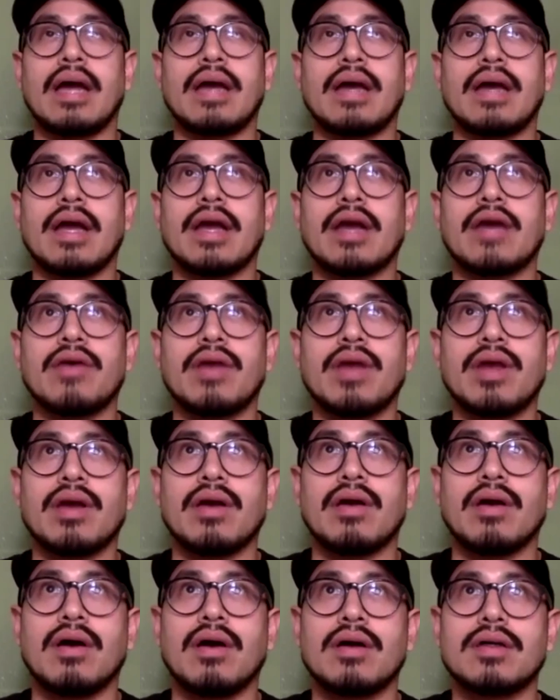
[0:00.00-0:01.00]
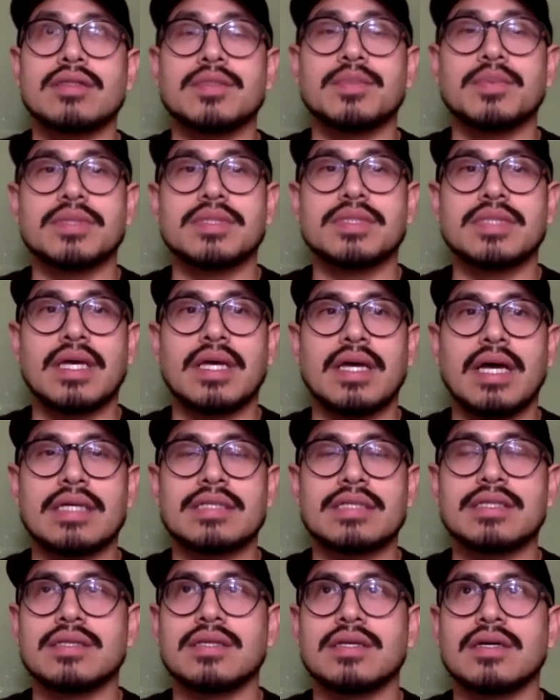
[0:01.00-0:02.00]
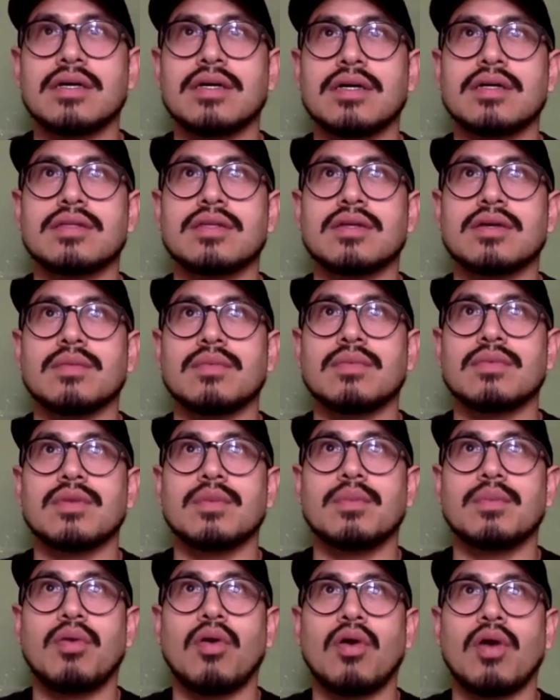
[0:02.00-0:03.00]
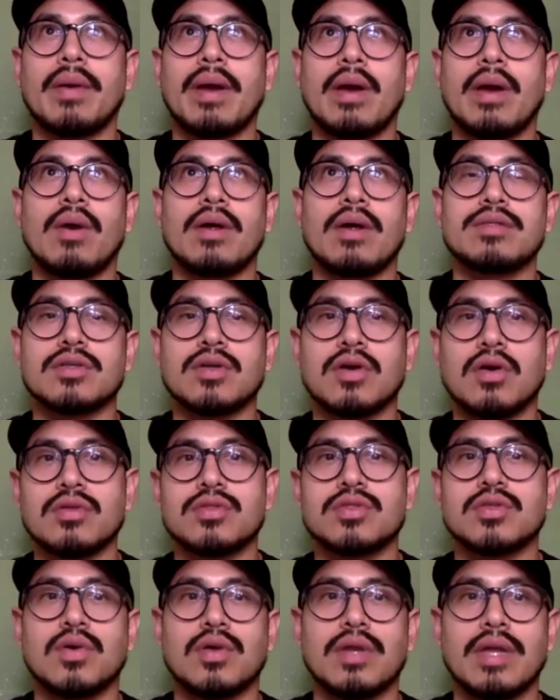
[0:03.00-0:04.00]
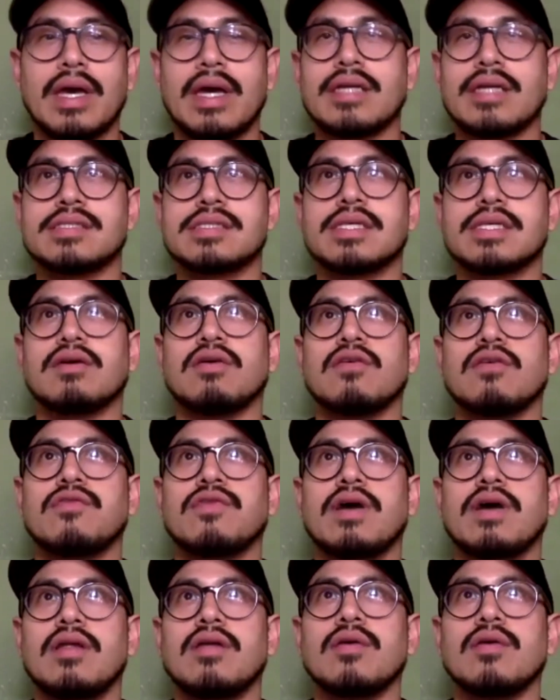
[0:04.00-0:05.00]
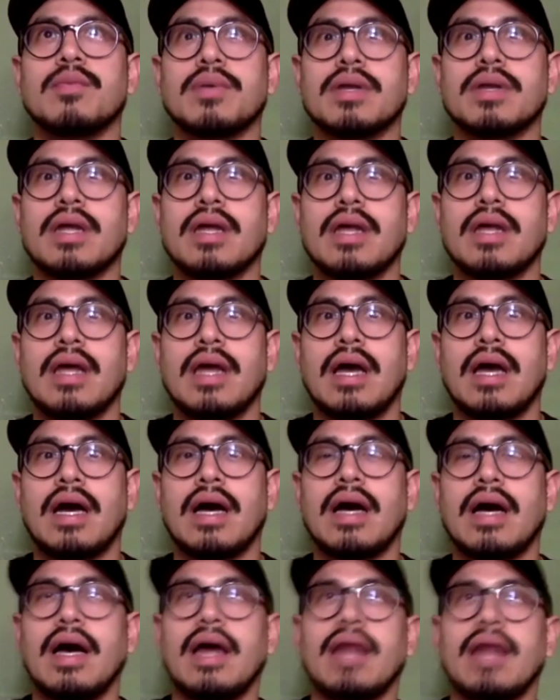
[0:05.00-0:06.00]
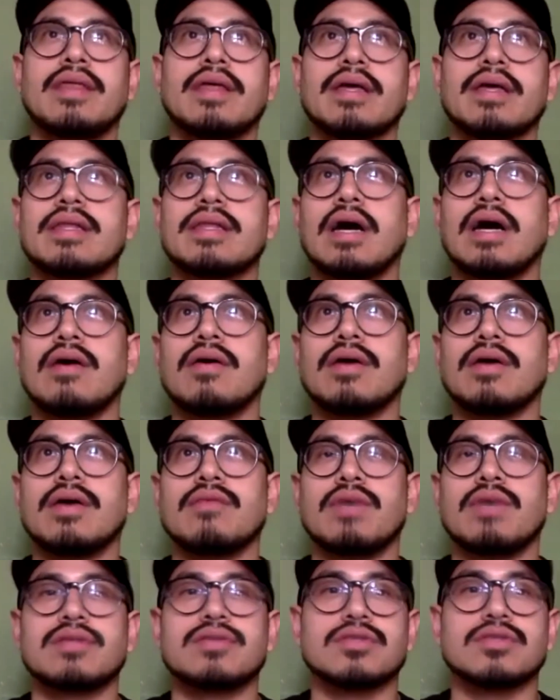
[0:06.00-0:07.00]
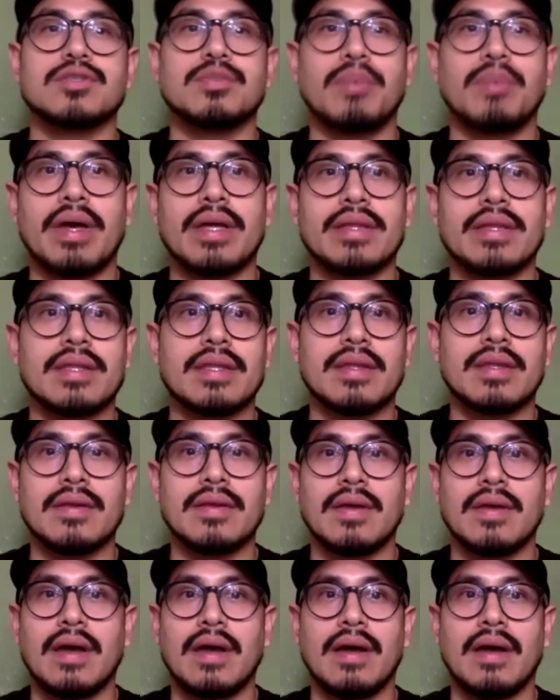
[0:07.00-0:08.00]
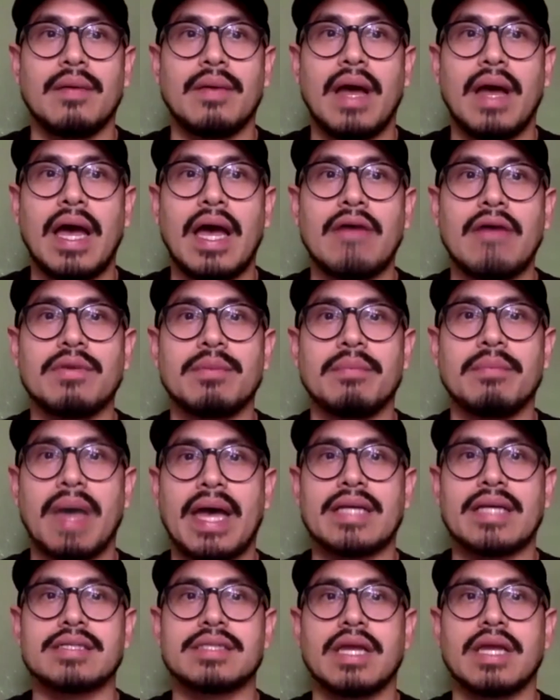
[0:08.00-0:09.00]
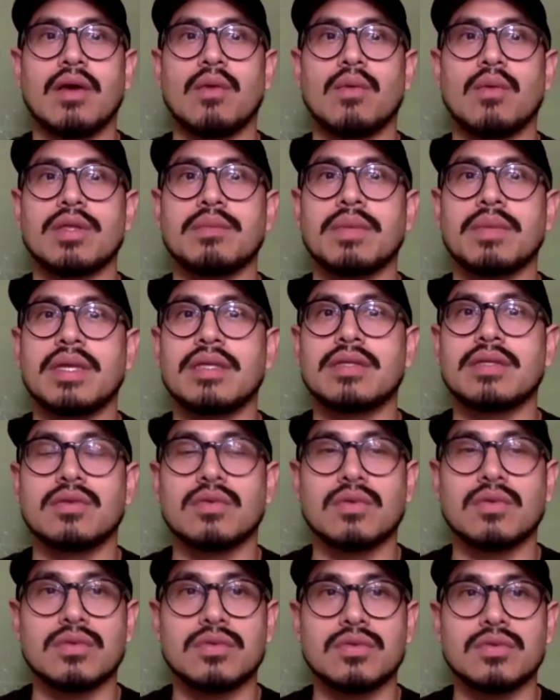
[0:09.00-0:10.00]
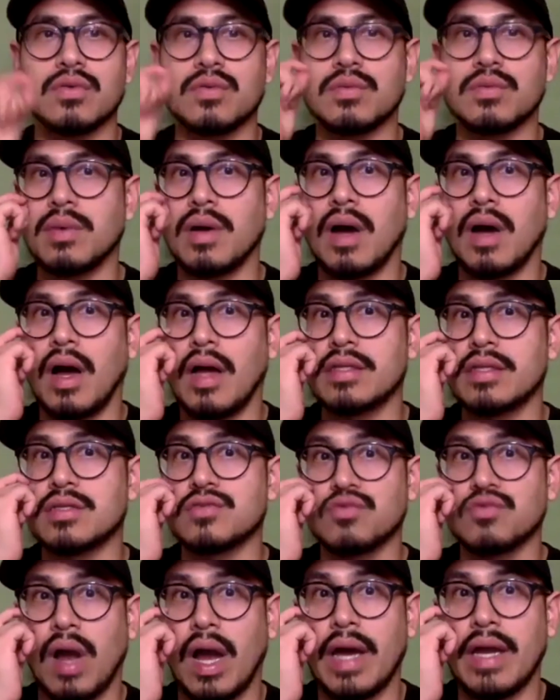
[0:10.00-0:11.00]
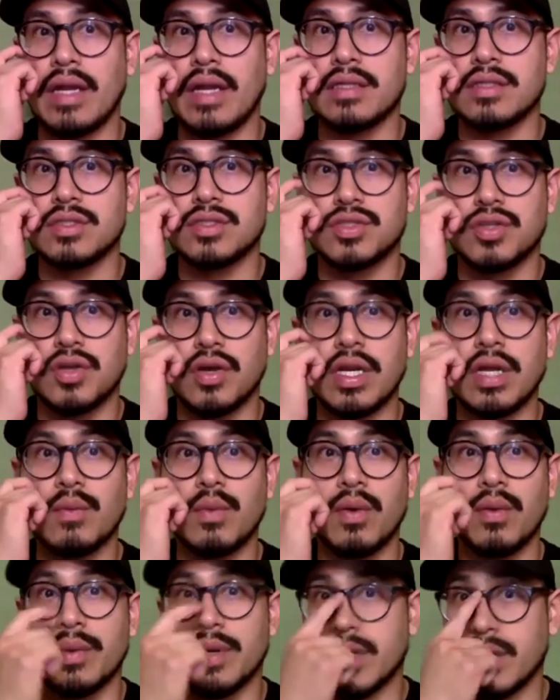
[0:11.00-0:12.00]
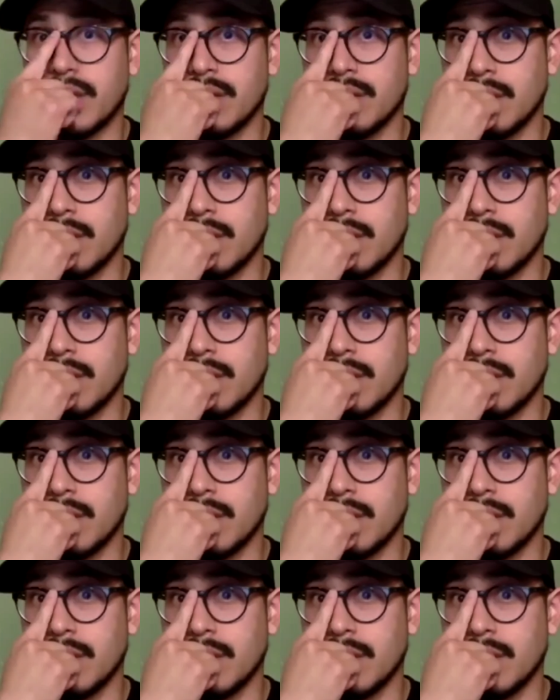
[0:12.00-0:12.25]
agree 100%. Actually, the program I wanted to go to only had a single fellow, but I think now in retrospect, having Max there with me to on this ride, on this journey where we can